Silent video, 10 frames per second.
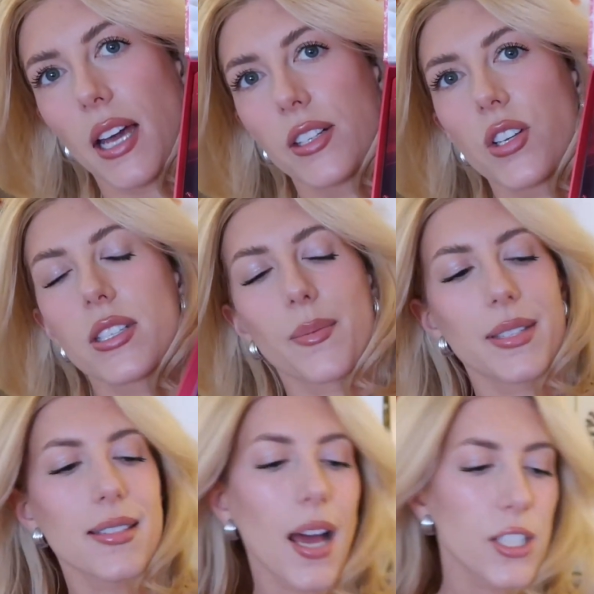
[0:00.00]
I'm
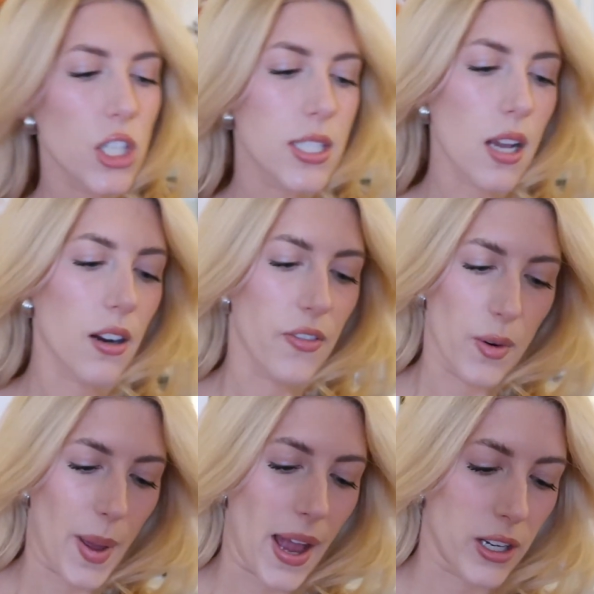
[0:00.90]
such a sucker for
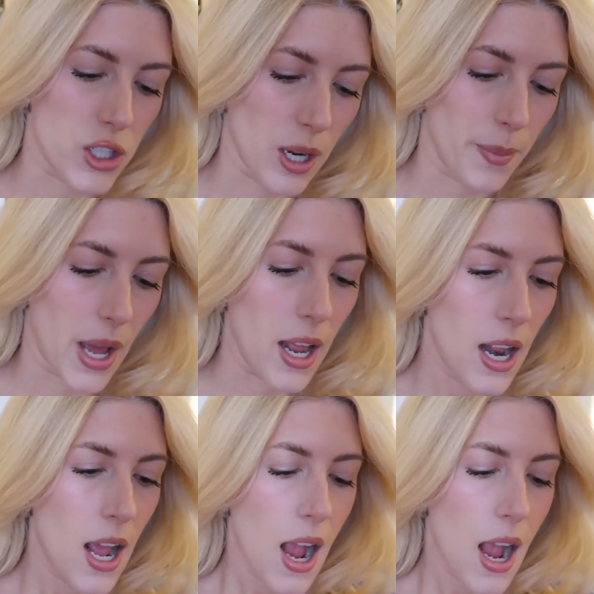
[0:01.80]
packaging. But